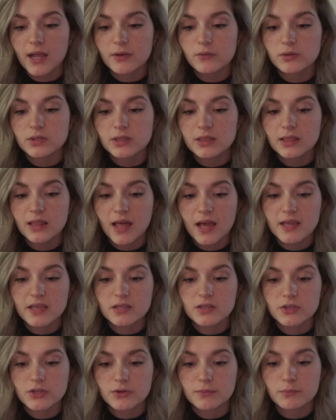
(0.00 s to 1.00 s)
I would
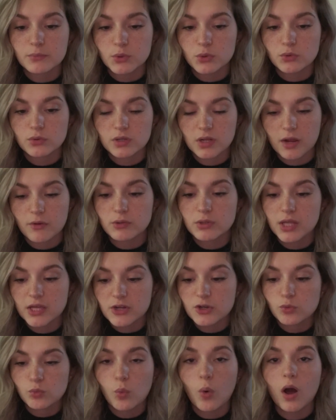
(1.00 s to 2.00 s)
let
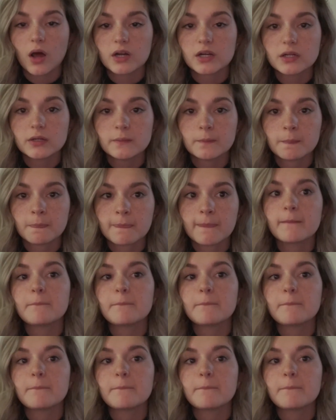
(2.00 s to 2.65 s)
your water